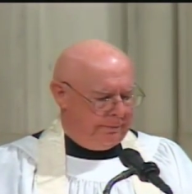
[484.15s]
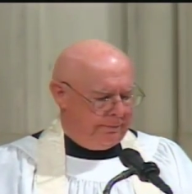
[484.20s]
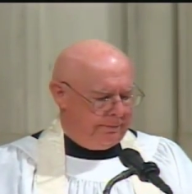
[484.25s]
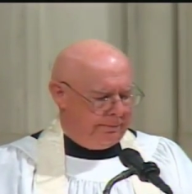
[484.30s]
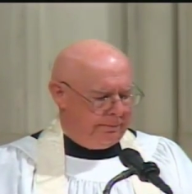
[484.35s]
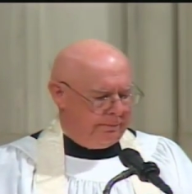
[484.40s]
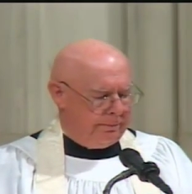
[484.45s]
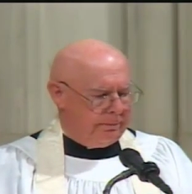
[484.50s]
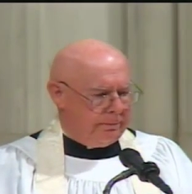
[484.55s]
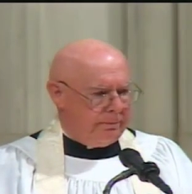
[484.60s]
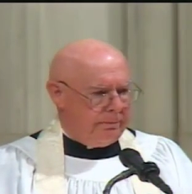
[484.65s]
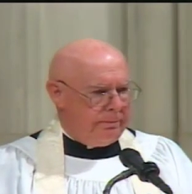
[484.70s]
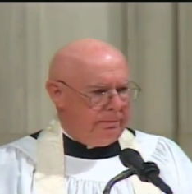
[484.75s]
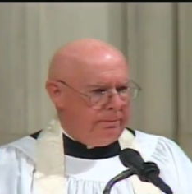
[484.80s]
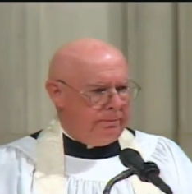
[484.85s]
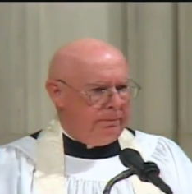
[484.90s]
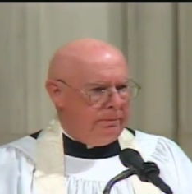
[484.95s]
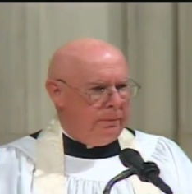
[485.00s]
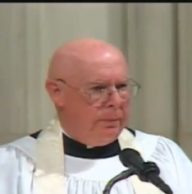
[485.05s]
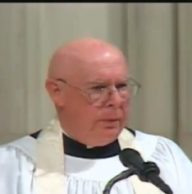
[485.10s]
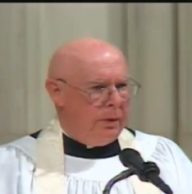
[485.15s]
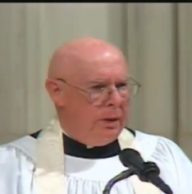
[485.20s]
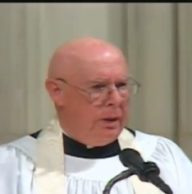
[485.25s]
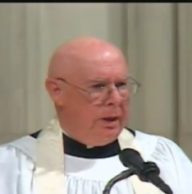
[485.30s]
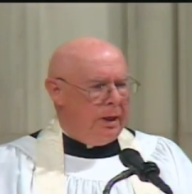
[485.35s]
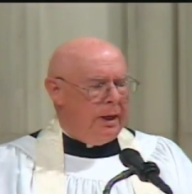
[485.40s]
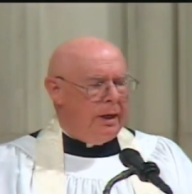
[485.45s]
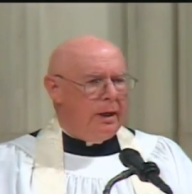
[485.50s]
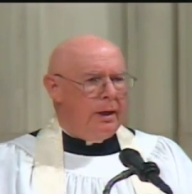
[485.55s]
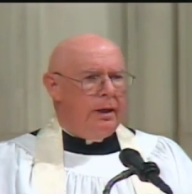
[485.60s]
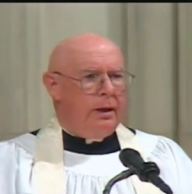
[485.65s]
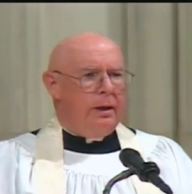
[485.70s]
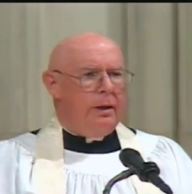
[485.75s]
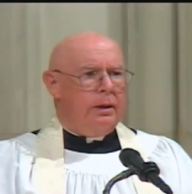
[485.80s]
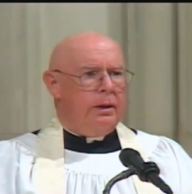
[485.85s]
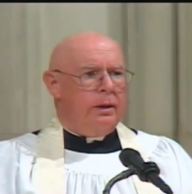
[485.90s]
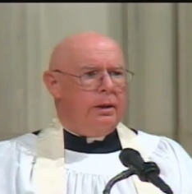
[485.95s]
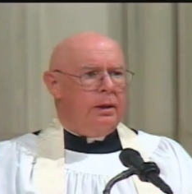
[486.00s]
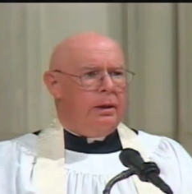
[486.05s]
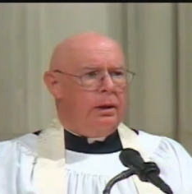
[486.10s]

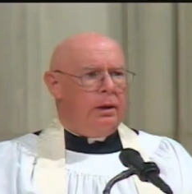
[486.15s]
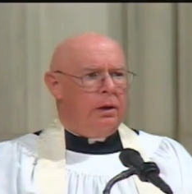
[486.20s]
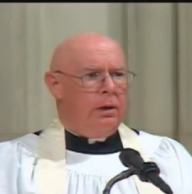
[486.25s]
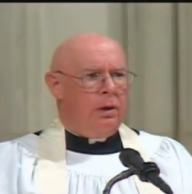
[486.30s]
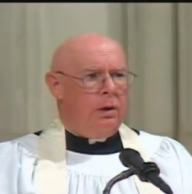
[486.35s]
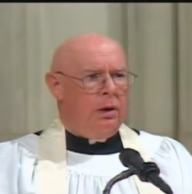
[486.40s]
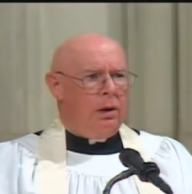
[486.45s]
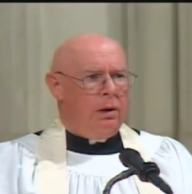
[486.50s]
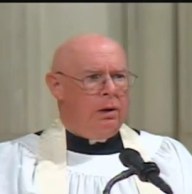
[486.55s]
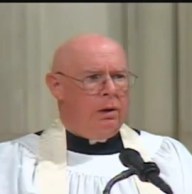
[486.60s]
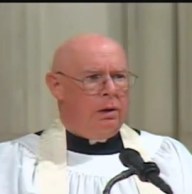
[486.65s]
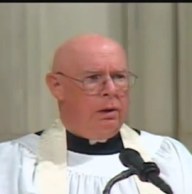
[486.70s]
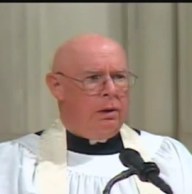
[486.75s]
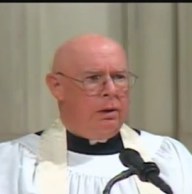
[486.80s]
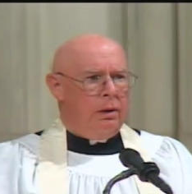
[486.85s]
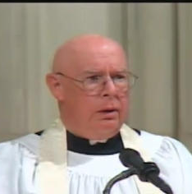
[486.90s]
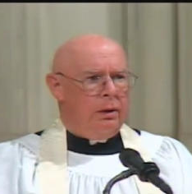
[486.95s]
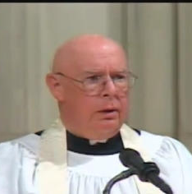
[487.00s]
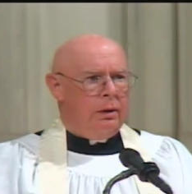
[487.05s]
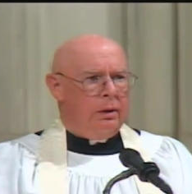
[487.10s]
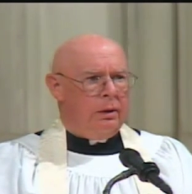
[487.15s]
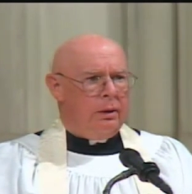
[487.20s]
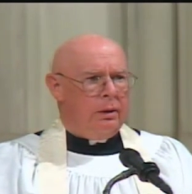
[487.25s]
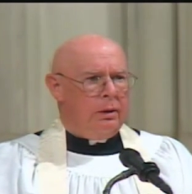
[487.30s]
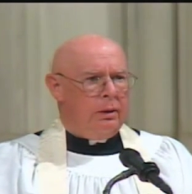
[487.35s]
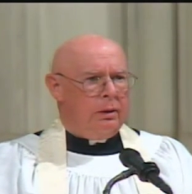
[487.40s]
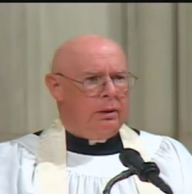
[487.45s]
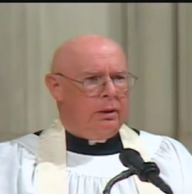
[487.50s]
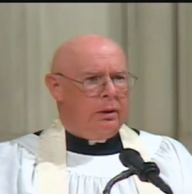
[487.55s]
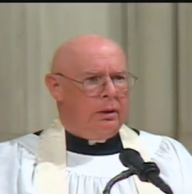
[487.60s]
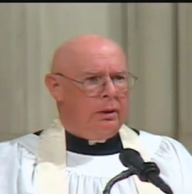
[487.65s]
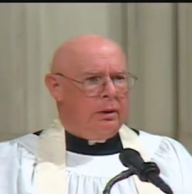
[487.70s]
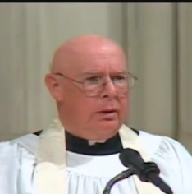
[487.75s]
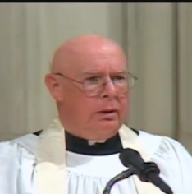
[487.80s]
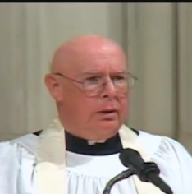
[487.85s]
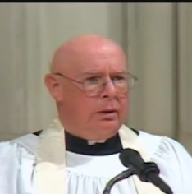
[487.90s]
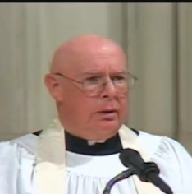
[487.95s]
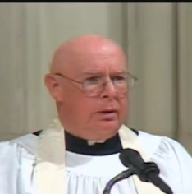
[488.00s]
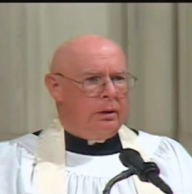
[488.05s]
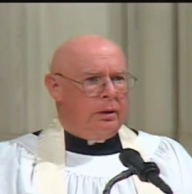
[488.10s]

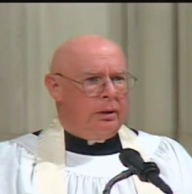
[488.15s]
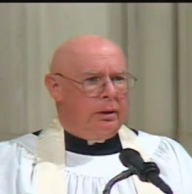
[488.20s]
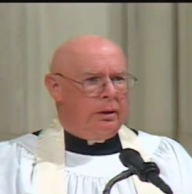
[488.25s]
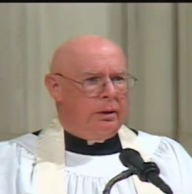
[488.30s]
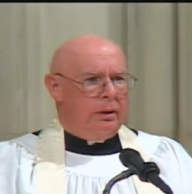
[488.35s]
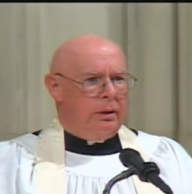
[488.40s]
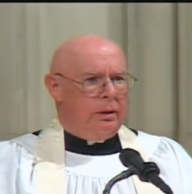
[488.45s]
(no one is talking)